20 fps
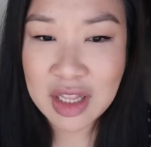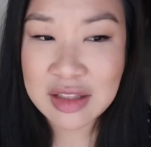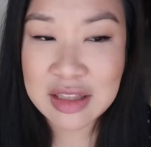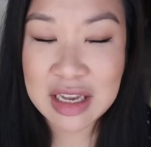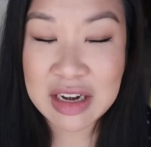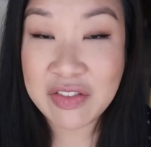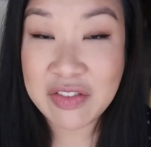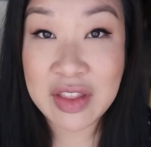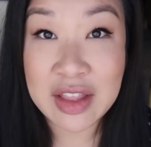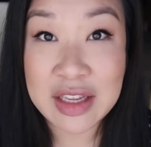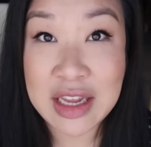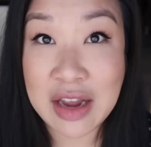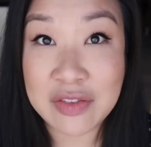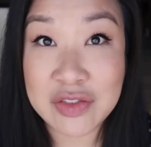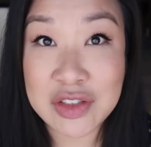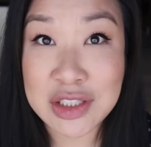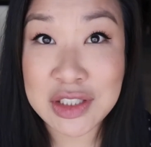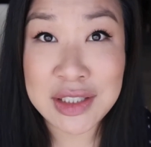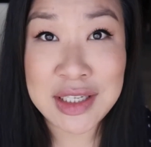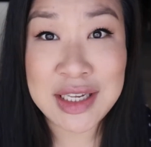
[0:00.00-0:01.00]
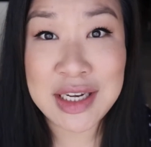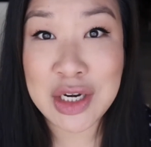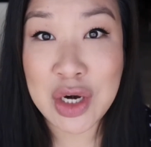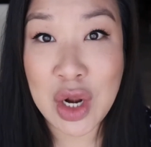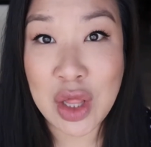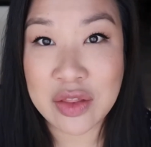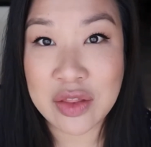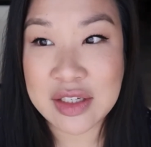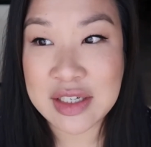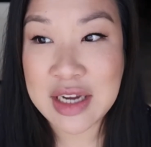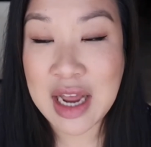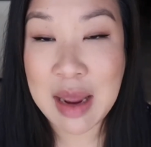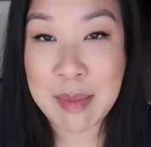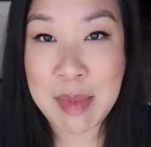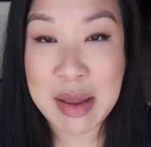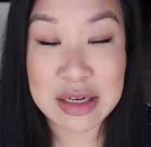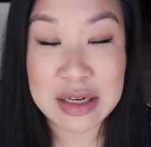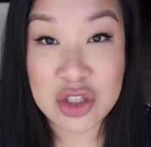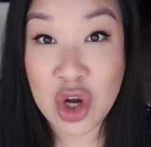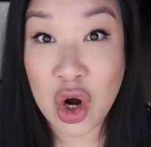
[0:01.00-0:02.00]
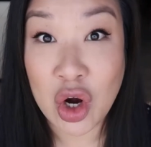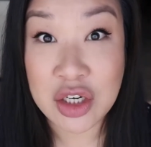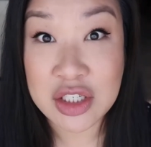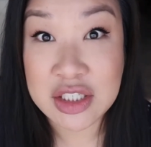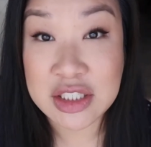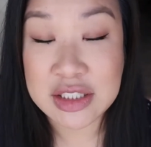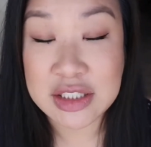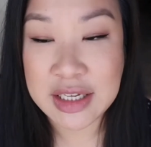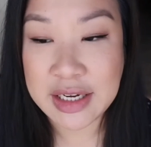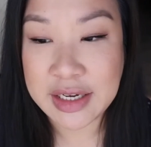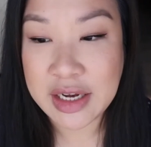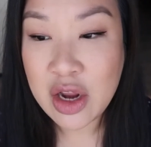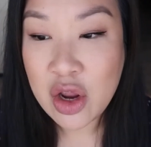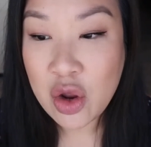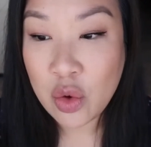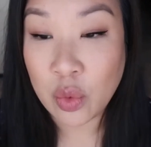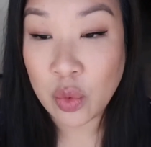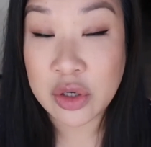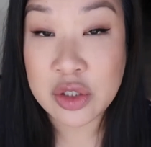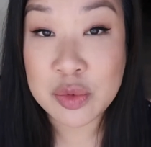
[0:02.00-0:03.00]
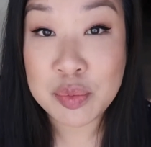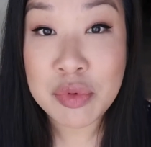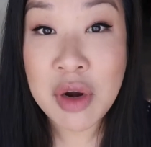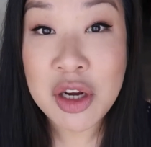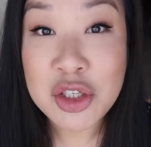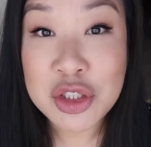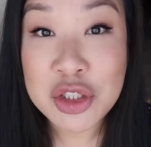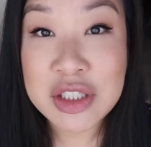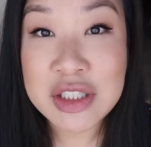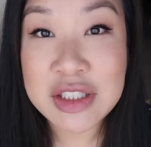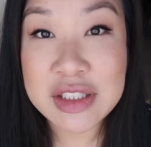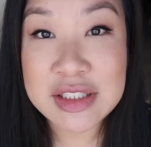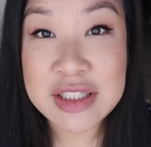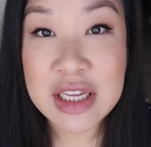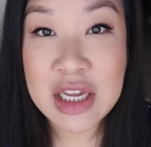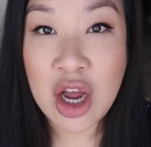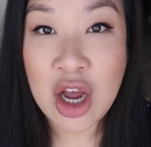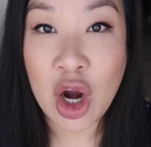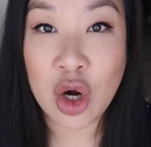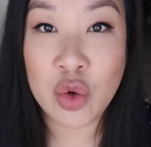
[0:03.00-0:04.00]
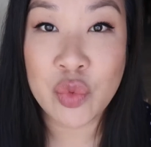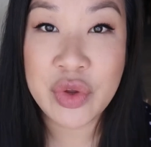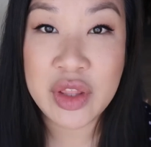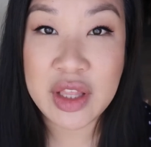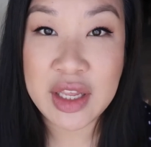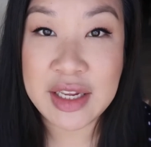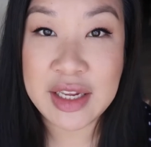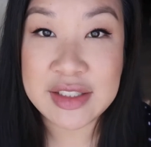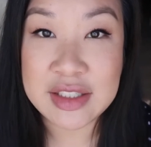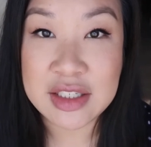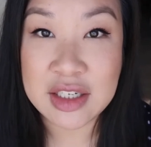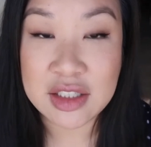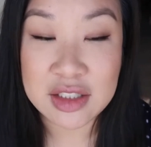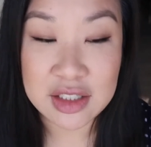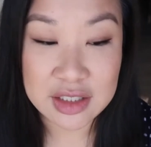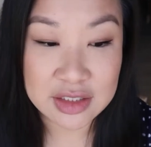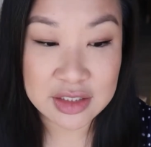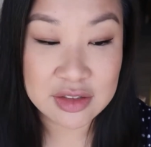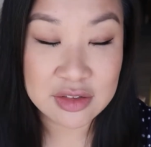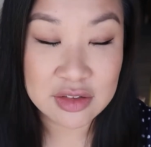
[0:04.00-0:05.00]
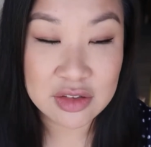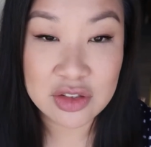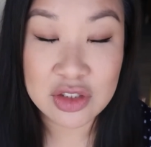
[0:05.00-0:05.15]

that I feel like I have to clean it all the time and it's hard to clean, whereas brushes are really easy to clean.